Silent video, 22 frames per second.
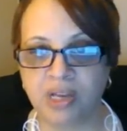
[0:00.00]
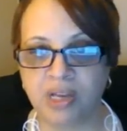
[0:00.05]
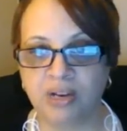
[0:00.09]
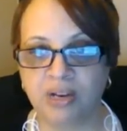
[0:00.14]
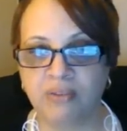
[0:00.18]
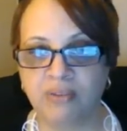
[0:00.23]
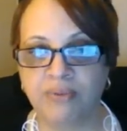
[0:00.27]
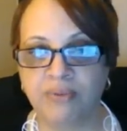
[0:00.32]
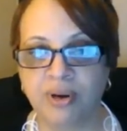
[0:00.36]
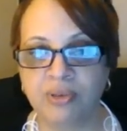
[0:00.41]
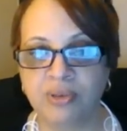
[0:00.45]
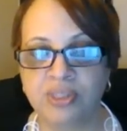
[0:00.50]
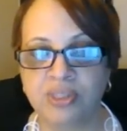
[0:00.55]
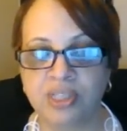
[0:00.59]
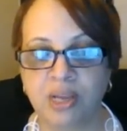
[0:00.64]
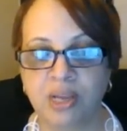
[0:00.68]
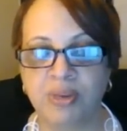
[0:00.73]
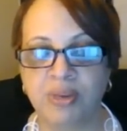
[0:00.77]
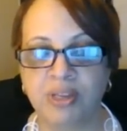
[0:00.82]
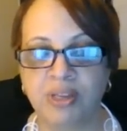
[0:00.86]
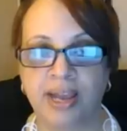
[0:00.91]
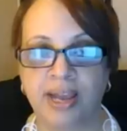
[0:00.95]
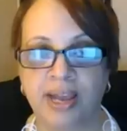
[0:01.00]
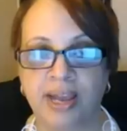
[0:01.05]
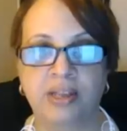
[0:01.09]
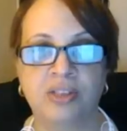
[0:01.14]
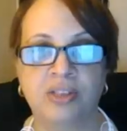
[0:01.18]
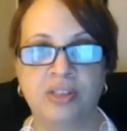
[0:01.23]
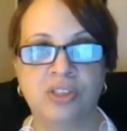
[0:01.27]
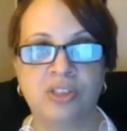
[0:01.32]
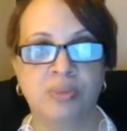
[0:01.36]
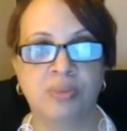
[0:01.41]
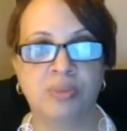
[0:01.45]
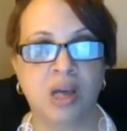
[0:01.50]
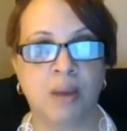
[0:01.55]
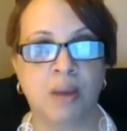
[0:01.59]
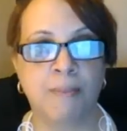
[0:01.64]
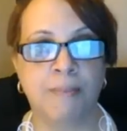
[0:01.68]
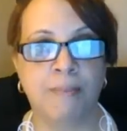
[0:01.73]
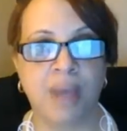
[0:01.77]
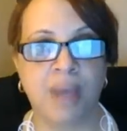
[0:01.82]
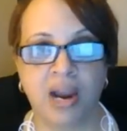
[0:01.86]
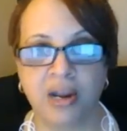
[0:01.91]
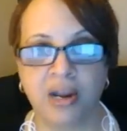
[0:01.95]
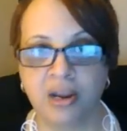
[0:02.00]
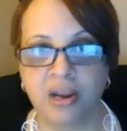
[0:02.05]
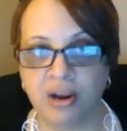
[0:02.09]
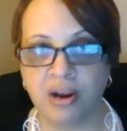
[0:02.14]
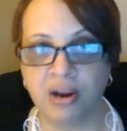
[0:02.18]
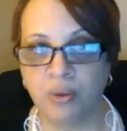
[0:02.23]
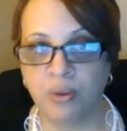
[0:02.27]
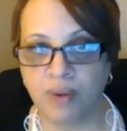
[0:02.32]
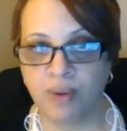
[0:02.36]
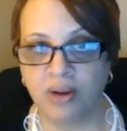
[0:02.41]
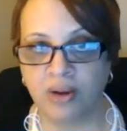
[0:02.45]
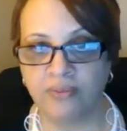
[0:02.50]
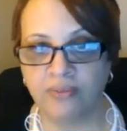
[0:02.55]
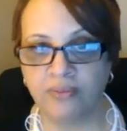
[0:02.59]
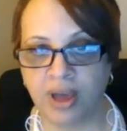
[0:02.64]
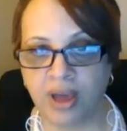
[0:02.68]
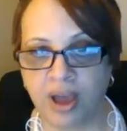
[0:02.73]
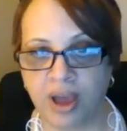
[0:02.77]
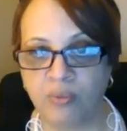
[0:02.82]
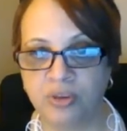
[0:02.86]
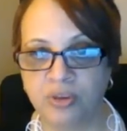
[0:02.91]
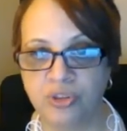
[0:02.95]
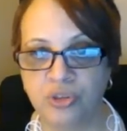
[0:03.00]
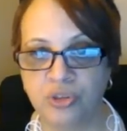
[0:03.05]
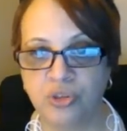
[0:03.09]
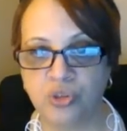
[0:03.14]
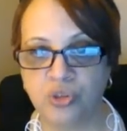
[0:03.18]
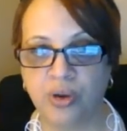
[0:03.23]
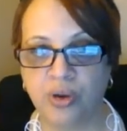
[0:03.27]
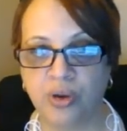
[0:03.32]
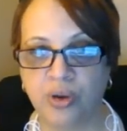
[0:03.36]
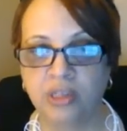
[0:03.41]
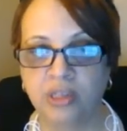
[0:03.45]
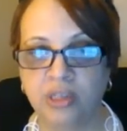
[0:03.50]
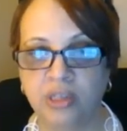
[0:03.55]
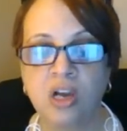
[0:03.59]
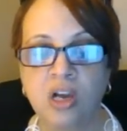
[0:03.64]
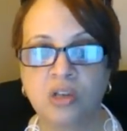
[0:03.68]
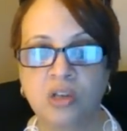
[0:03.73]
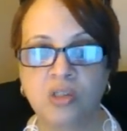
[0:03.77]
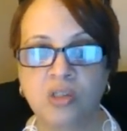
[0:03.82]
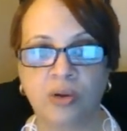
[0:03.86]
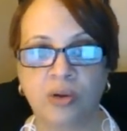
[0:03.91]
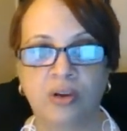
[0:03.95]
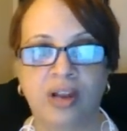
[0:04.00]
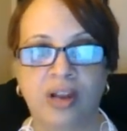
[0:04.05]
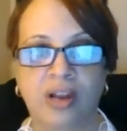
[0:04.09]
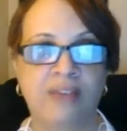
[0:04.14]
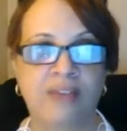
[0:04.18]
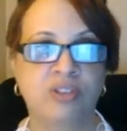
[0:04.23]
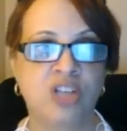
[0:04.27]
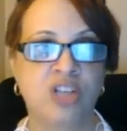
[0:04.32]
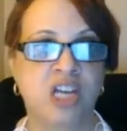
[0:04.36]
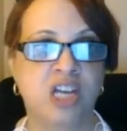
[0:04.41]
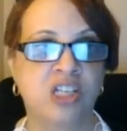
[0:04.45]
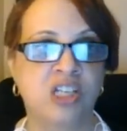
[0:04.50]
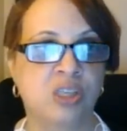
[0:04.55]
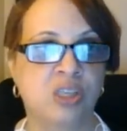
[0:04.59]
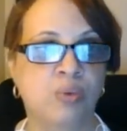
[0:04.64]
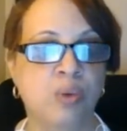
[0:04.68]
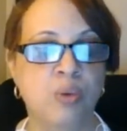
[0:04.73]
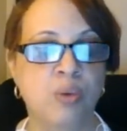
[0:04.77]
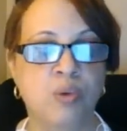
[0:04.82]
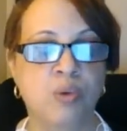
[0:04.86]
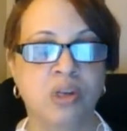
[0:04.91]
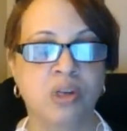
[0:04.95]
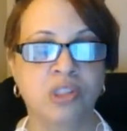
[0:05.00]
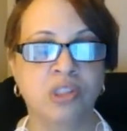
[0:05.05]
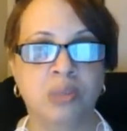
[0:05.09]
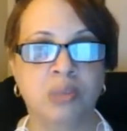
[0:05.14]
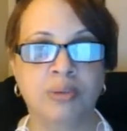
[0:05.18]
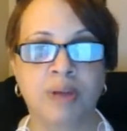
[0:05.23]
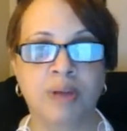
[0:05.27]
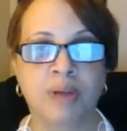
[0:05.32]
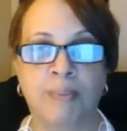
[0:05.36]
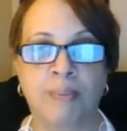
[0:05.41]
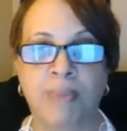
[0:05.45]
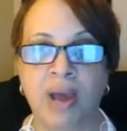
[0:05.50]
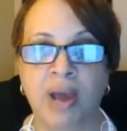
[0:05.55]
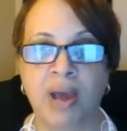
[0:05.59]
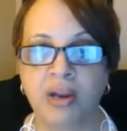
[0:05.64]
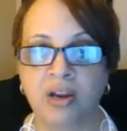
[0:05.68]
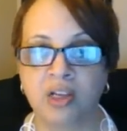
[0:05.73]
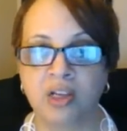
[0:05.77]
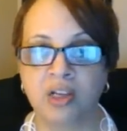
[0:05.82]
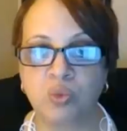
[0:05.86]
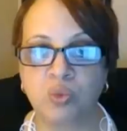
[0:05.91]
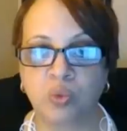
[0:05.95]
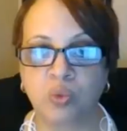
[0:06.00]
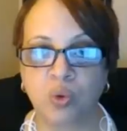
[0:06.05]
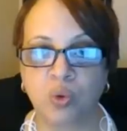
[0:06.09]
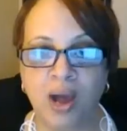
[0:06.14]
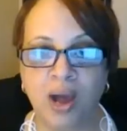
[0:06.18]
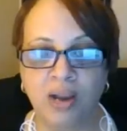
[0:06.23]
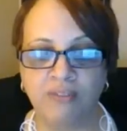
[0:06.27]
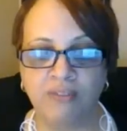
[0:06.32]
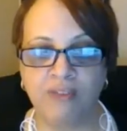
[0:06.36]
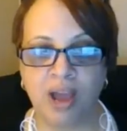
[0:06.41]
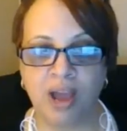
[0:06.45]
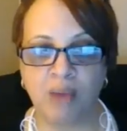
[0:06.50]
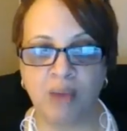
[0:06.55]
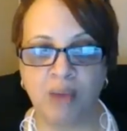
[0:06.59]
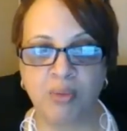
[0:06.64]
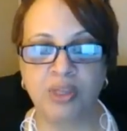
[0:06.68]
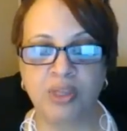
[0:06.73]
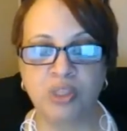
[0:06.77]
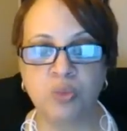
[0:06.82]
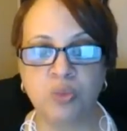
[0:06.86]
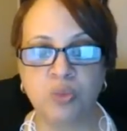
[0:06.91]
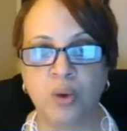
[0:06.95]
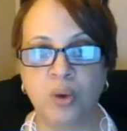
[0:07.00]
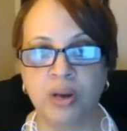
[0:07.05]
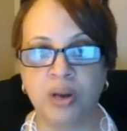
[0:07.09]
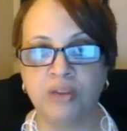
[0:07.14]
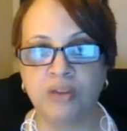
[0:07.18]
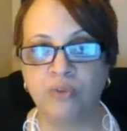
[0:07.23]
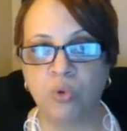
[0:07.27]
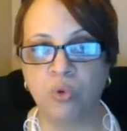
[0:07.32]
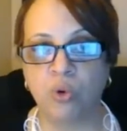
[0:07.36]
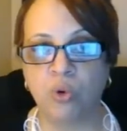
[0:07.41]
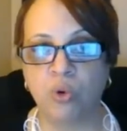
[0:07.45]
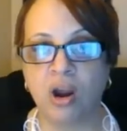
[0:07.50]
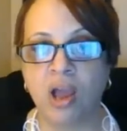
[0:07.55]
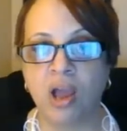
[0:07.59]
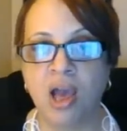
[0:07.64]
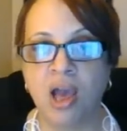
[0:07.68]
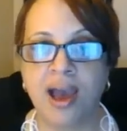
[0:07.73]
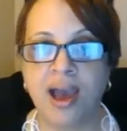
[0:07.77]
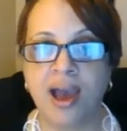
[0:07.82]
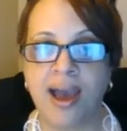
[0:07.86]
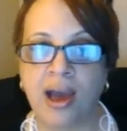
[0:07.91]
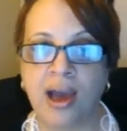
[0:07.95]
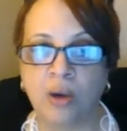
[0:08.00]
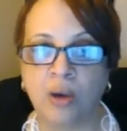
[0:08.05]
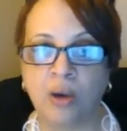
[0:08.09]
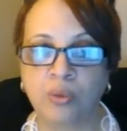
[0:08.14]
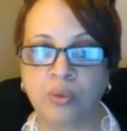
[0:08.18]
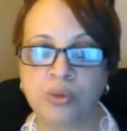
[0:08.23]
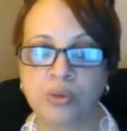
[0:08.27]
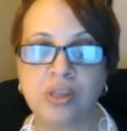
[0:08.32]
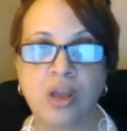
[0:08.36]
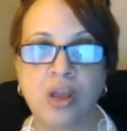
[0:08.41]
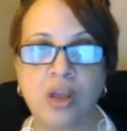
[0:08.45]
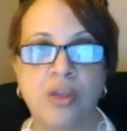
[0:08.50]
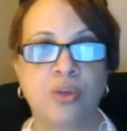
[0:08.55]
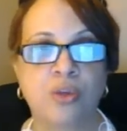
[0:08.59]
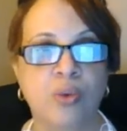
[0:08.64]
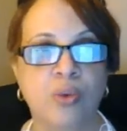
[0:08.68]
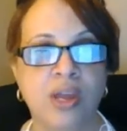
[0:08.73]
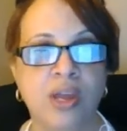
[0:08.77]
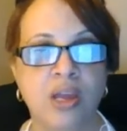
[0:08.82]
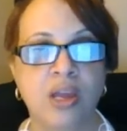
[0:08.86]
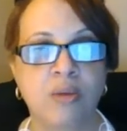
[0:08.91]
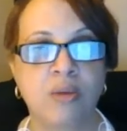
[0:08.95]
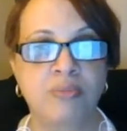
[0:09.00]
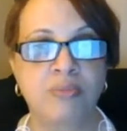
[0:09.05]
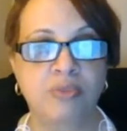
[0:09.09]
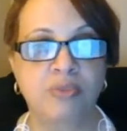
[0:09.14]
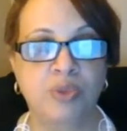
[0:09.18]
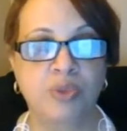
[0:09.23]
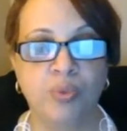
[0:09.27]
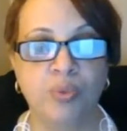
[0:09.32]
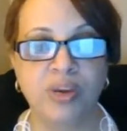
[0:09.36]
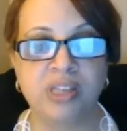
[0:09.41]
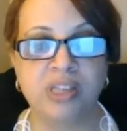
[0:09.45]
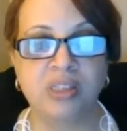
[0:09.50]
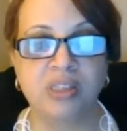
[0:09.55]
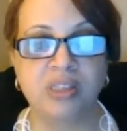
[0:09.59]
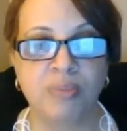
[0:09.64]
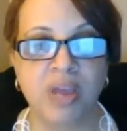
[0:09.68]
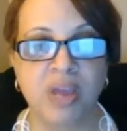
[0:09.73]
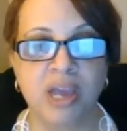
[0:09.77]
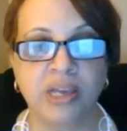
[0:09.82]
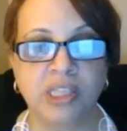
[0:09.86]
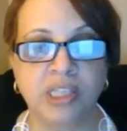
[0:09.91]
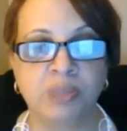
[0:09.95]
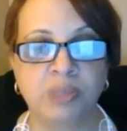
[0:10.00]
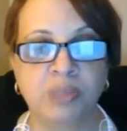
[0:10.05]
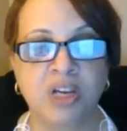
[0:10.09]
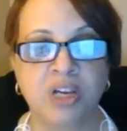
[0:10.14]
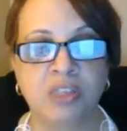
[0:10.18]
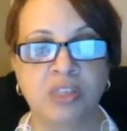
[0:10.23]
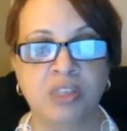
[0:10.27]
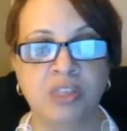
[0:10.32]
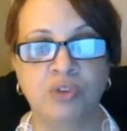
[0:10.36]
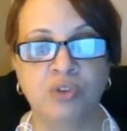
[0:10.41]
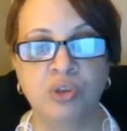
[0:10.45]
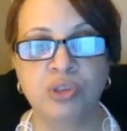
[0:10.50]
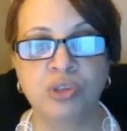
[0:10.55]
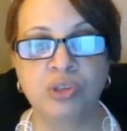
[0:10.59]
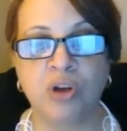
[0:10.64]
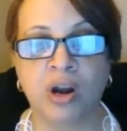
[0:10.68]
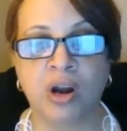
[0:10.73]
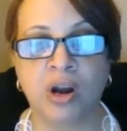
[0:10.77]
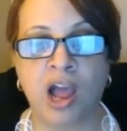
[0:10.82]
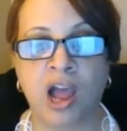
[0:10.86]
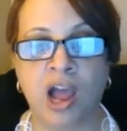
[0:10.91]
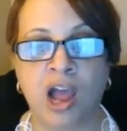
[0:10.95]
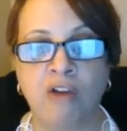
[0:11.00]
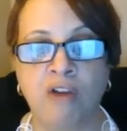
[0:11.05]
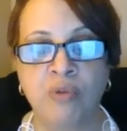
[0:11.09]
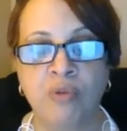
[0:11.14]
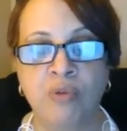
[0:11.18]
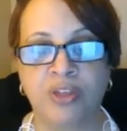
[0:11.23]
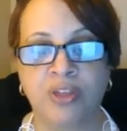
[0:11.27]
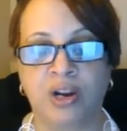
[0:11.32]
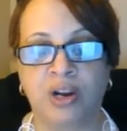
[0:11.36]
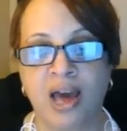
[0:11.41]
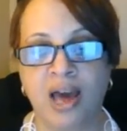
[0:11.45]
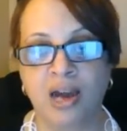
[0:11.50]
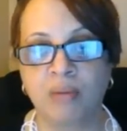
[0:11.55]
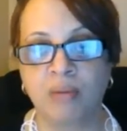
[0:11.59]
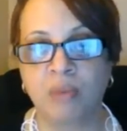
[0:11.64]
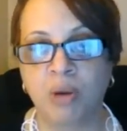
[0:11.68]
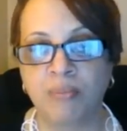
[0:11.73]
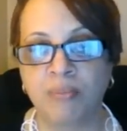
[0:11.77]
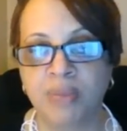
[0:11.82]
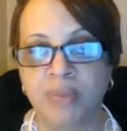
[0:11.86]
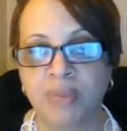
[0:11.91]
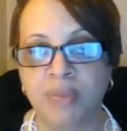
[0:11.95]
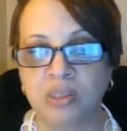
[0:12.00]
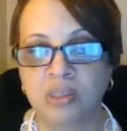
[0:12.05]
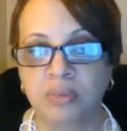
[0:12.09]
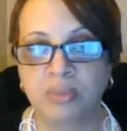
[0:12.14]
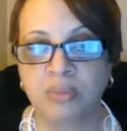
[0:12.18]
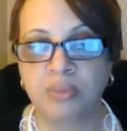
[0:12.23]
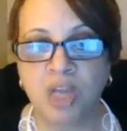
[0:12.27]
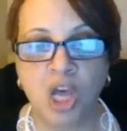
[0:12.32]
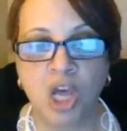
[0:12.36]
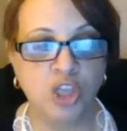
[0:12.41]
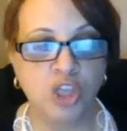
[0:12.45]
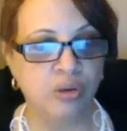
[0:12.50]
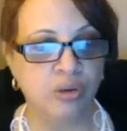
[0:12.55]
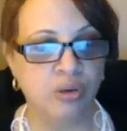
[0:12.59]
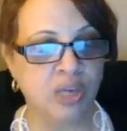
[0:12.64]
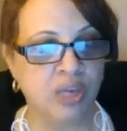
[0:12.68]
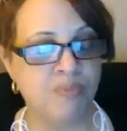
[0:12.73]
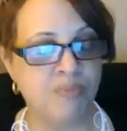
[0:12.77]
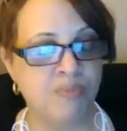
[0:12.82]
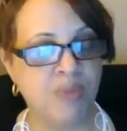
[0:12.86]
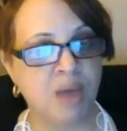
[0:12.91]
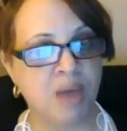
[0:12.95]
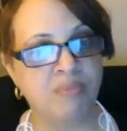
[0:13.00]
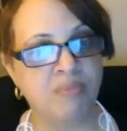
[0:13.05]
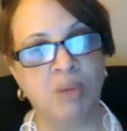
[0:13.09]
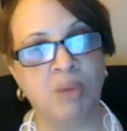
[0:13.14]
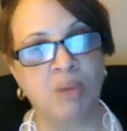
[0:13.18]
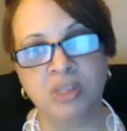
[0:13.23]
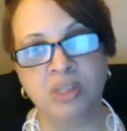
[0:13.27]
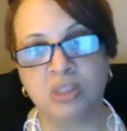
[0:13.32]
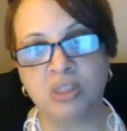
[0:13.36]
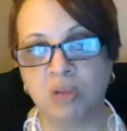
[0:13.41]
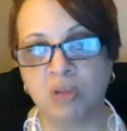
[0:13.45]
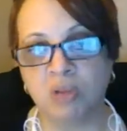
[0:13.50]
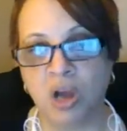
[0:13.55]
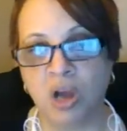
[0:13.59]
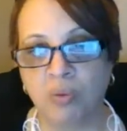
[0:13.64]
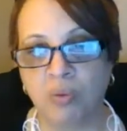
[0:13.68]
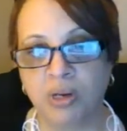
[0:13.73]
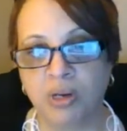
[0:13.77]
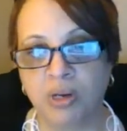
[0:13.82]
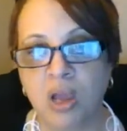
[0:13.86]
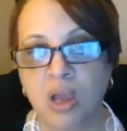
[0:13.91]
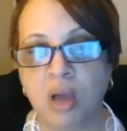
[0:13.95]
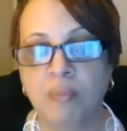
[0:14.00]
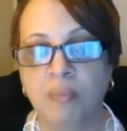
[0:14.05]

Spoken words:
And the first step in that is to become binary qualified once you join Total Life Changes. And we want you to become binary qualified within 24 hours. The reason being is because if you start off with a lot of momentum, you'll keep that momentum going.